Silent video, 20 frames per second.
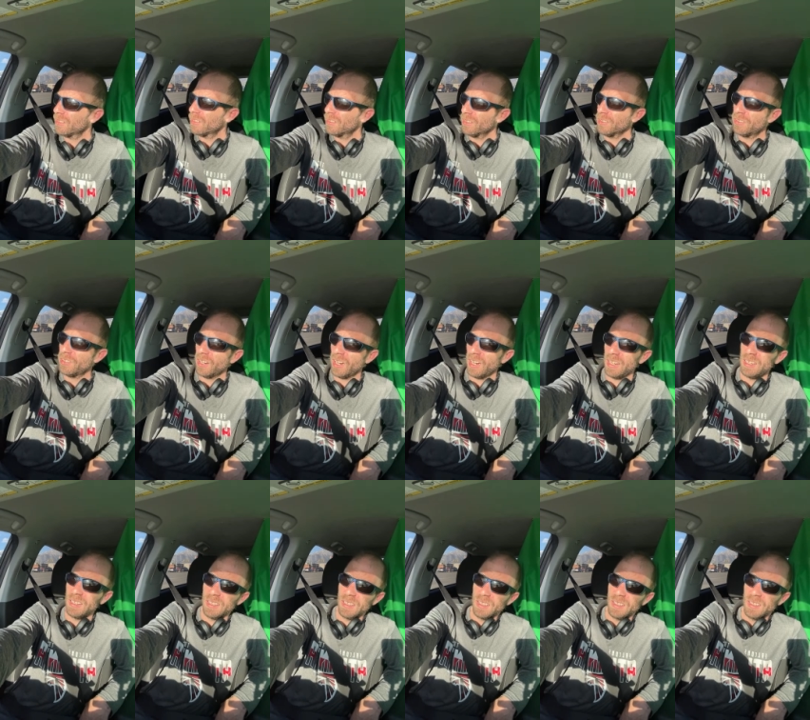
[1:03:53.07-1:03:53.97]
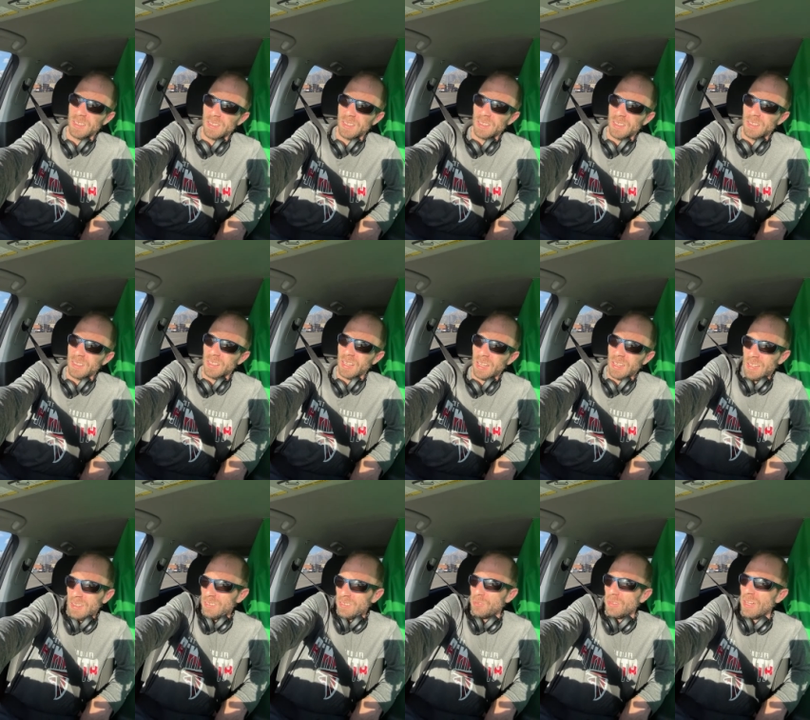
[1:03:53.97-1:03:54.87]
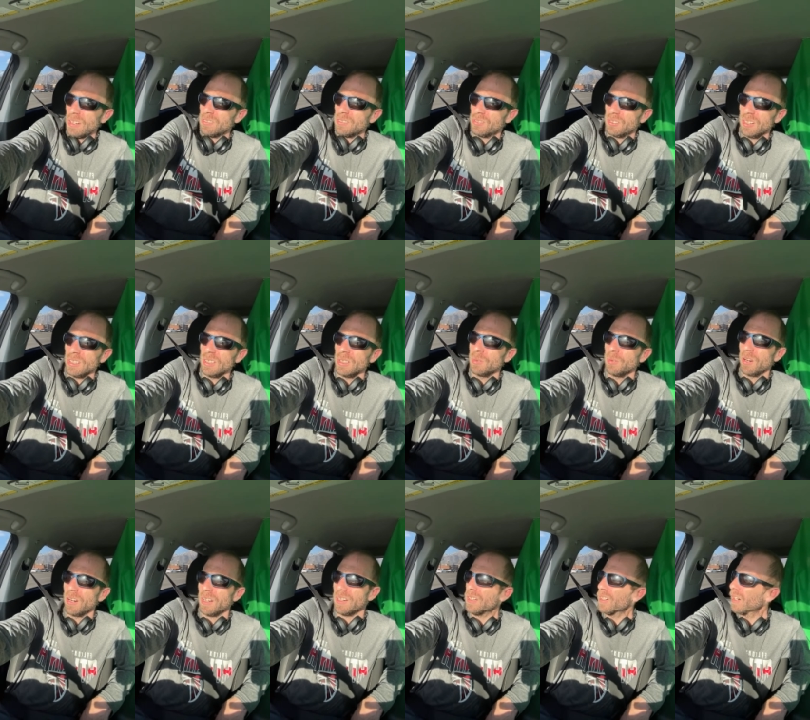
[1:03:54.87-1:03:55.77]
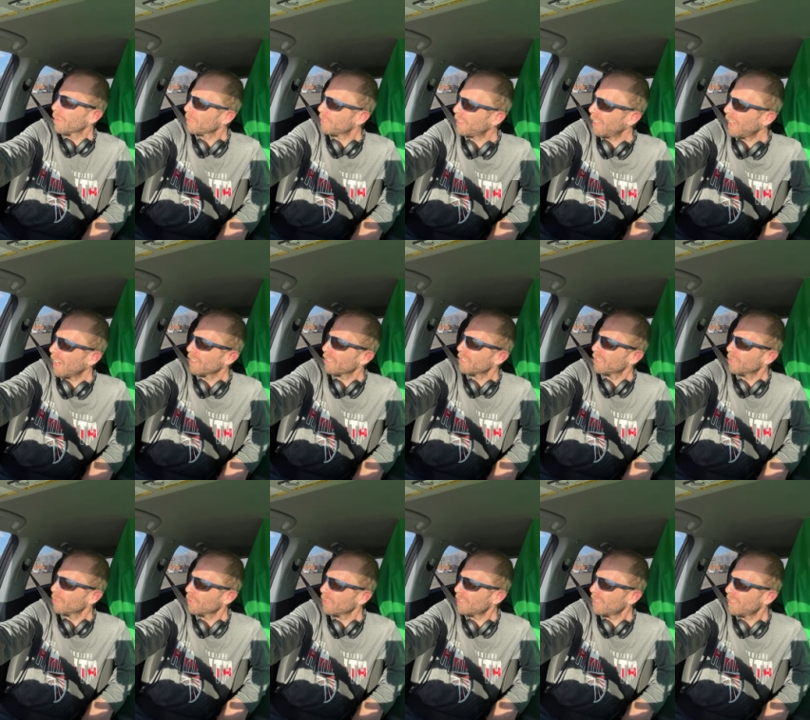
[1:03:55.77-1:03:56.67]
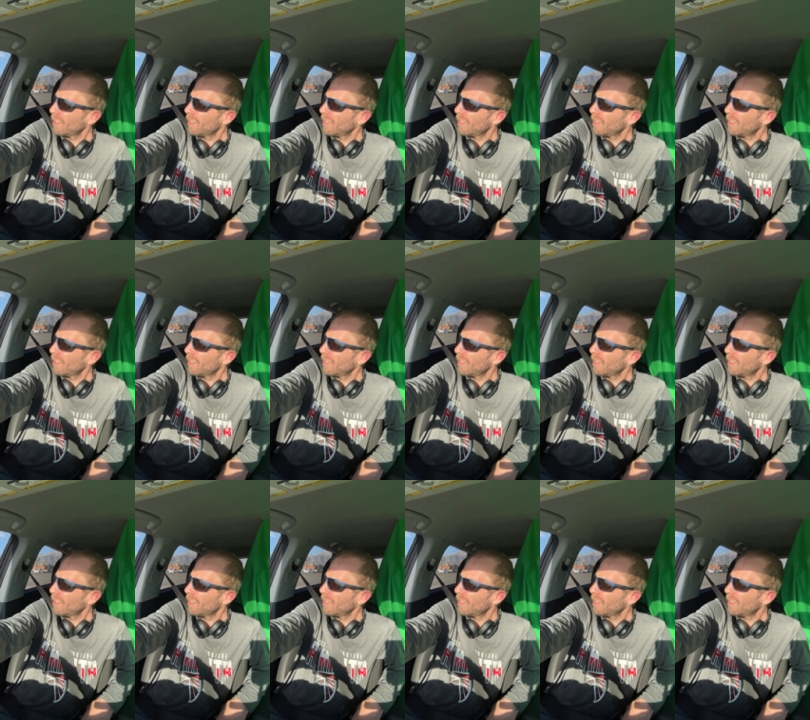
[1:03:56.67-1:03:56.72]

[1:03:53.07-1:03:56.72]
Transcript: Okay, that's really what it comes down to.